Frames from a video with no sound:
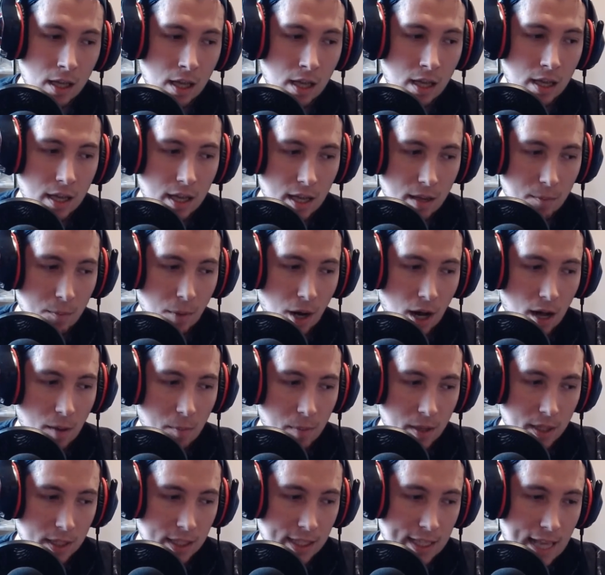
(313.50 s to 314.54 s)
In my
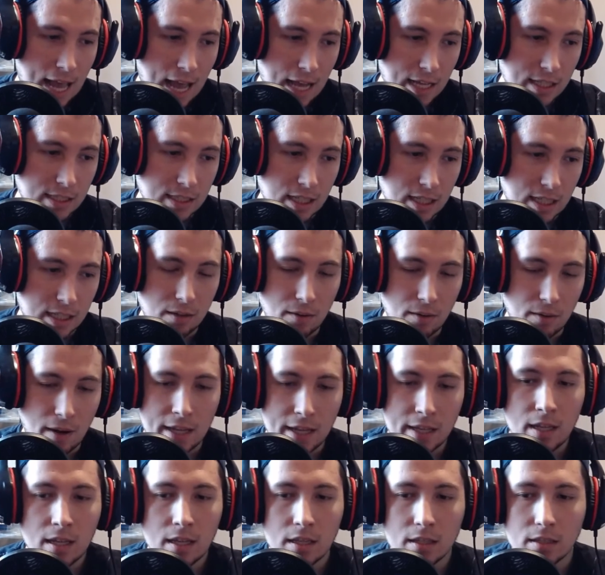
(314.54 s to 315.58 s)
opinion, that is,
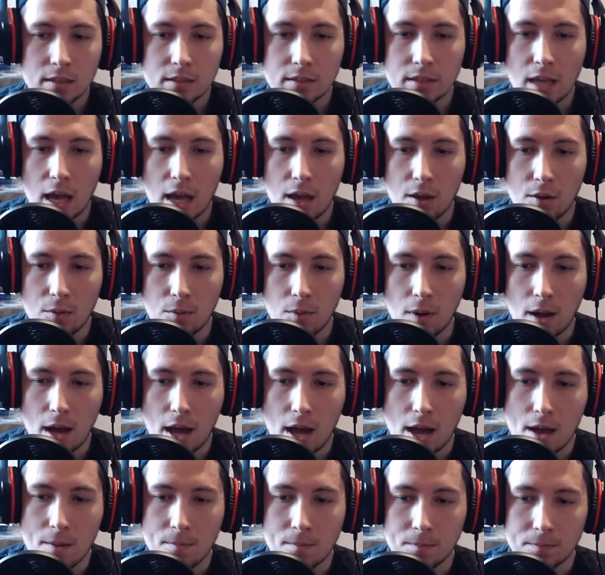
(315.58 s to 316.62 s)
anyway. So,
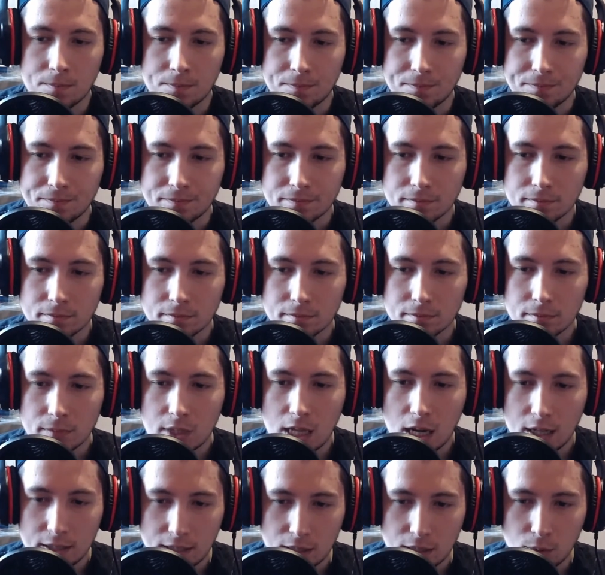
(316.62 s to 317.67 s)

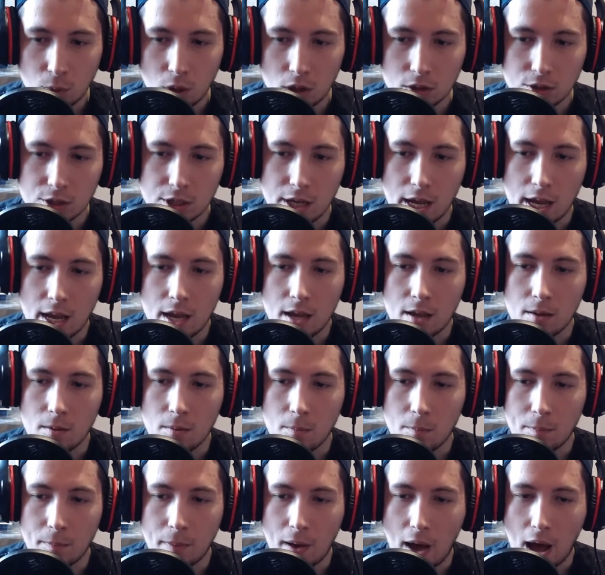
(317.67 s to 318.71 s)
I did watch it,
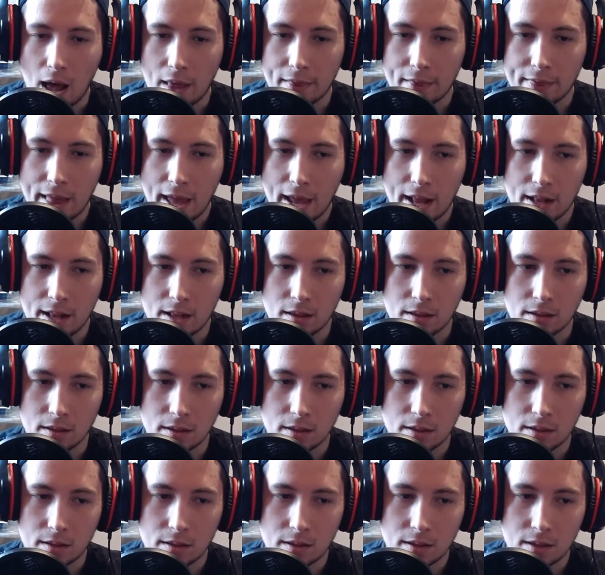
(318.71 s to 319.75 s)
but then
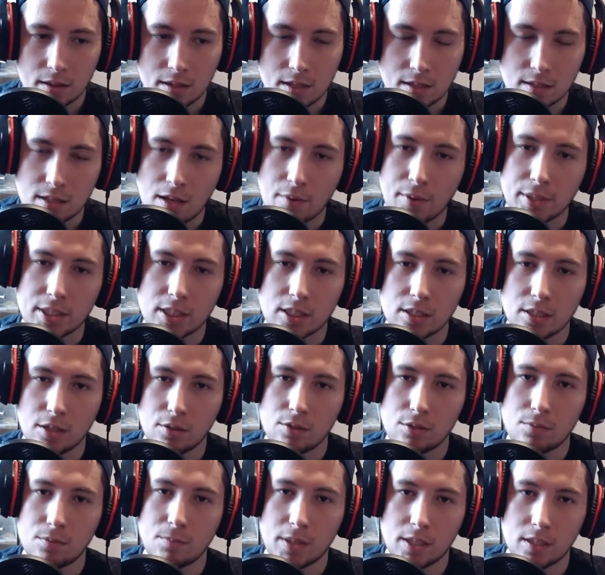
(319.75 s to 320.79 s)
there's no
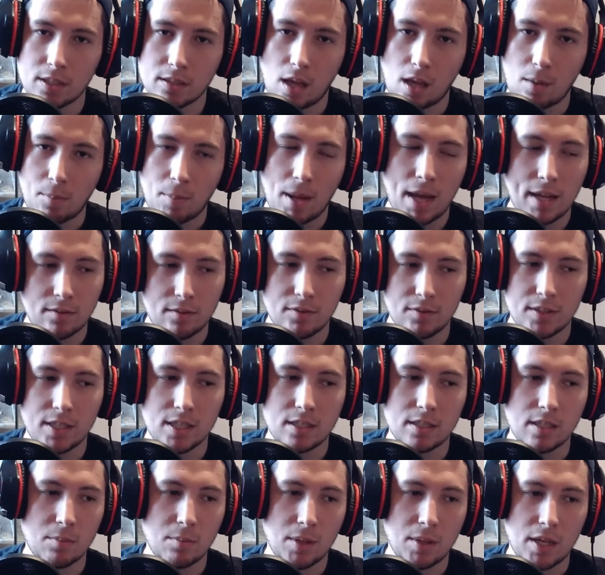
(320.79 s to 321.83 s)
excuse because I paid for
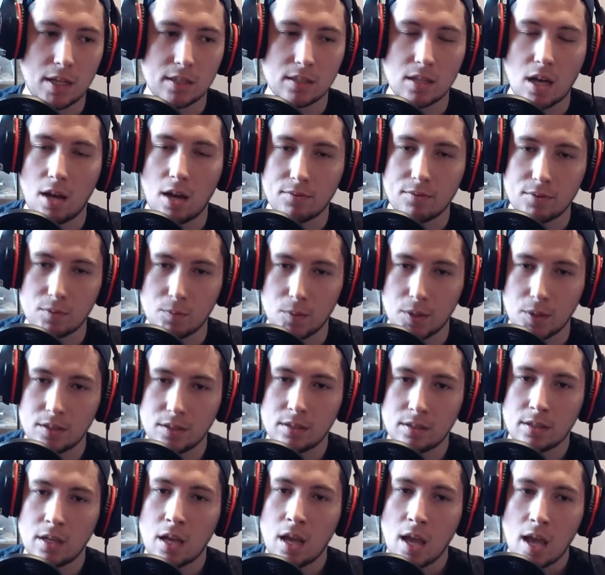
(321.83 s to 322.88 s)
Disney Plus
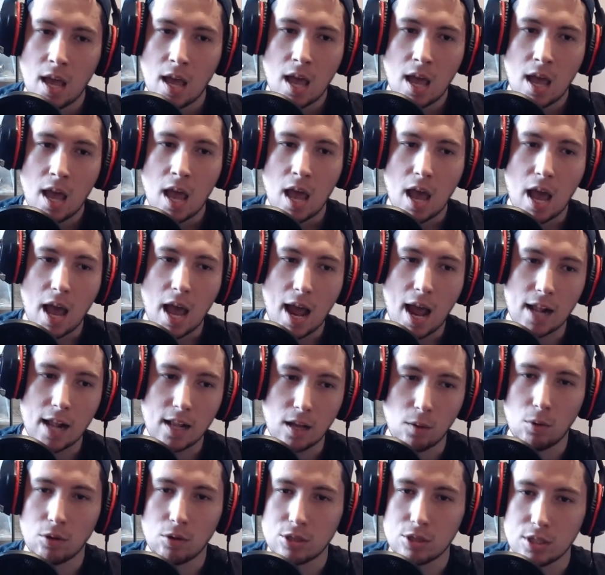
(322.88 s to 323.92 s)
afterwards, and I
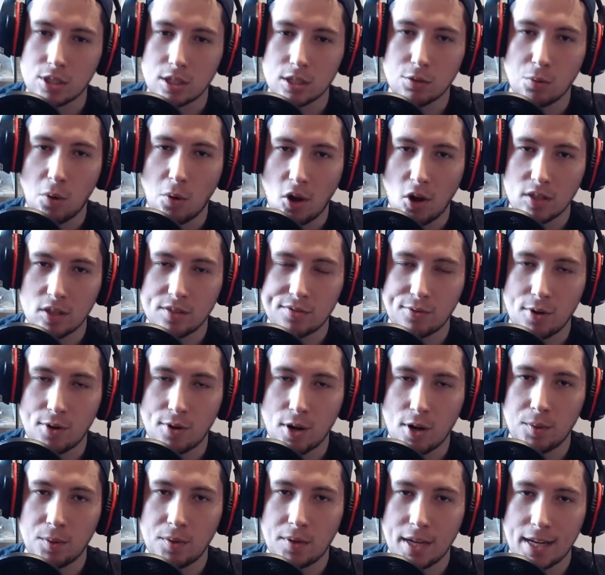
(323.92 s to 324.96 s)
watched it twice
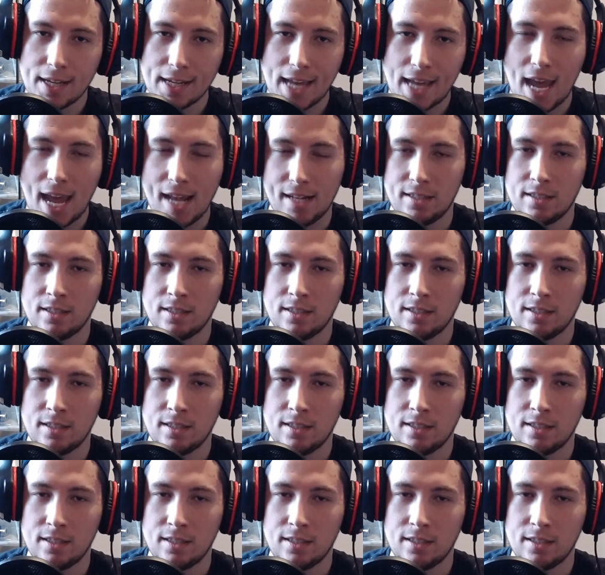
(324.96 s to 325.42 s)
through again.